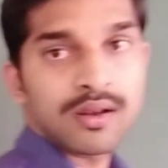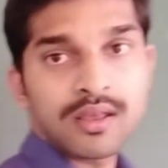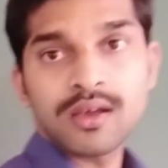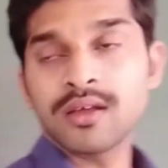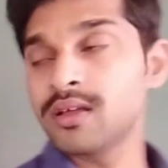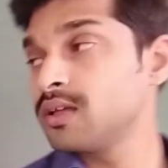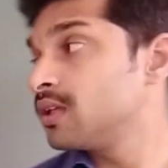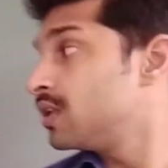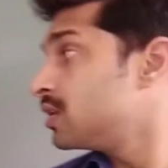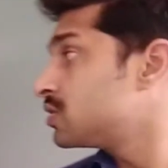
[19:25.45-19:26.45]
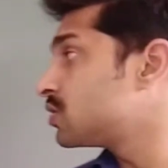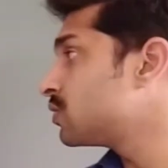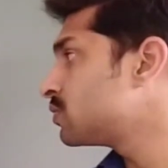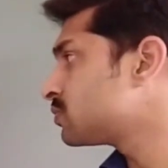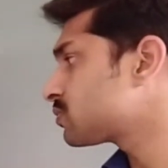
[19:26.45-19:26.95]
Clear?
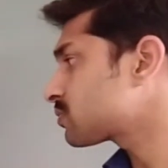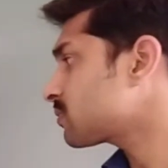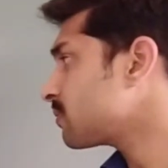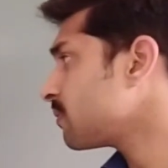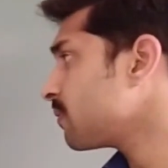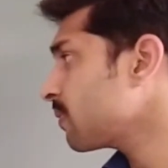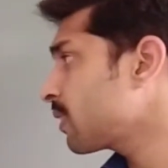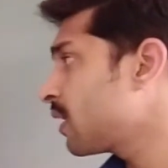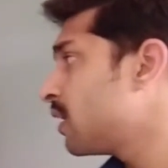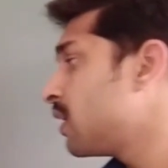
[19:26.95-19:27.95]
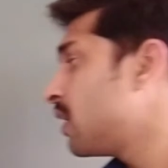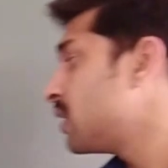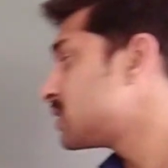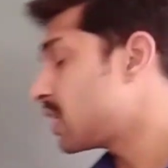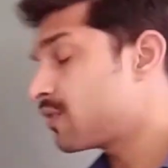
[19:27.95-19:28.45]
So
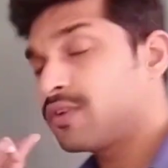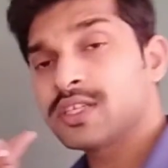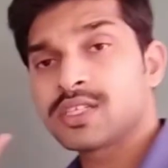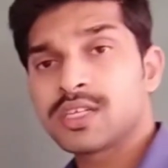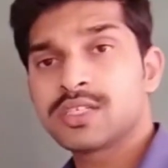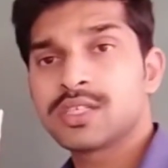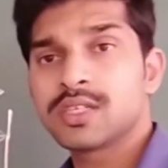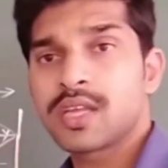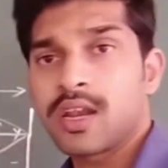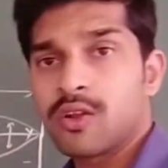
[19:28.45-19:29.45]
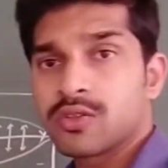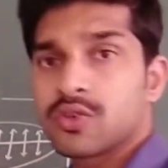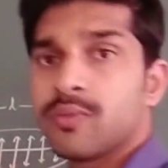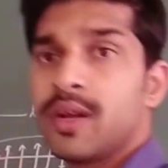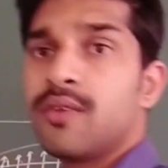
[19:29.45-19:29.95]
surface tension can
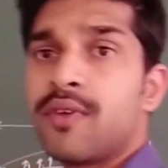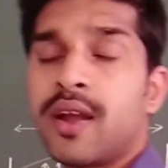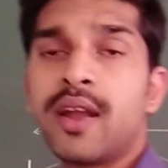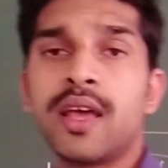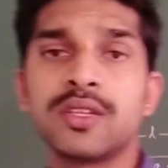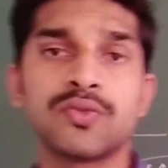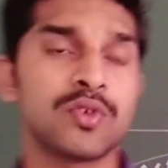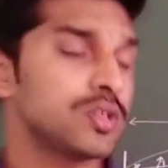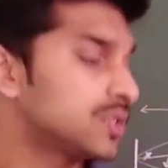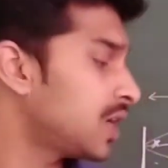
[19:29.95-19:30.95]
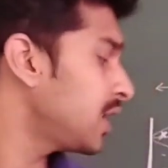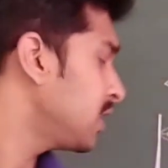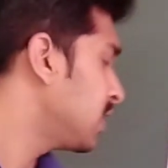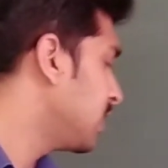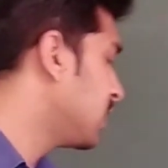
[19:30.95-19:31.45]
also be defined as, what is that?